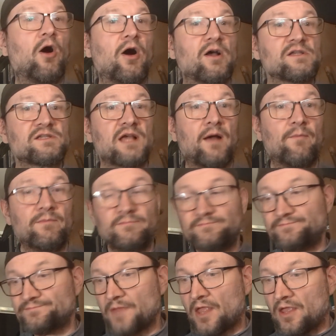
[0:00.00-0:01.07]
Awesome.
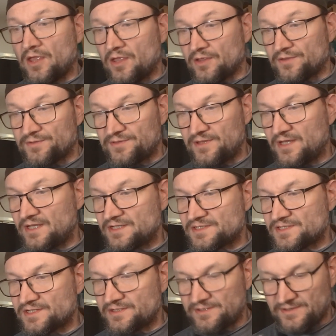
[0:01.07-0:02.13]

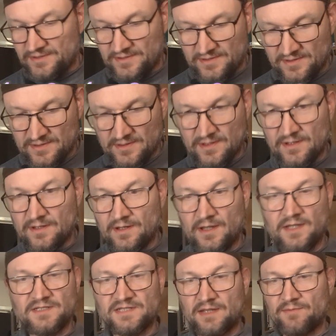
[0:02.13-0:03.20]
This
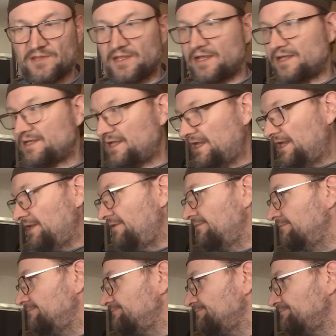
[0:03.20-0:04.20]
is something I need.